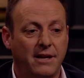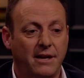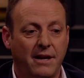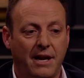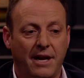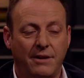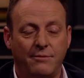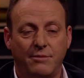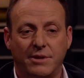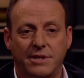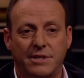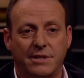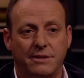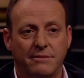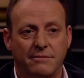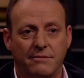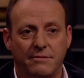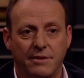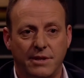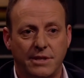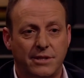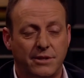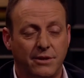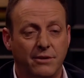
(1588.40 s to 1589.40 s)
In the end, we
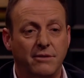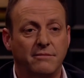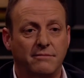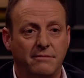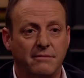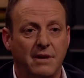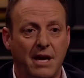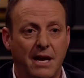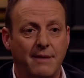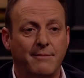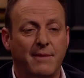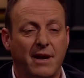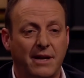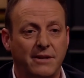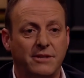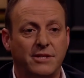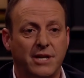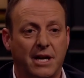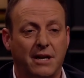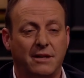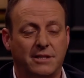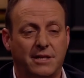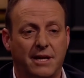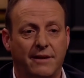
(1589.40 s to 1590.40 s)
sued him and
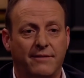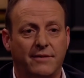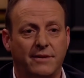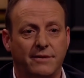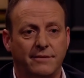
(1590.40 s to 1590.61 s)
Channel 7.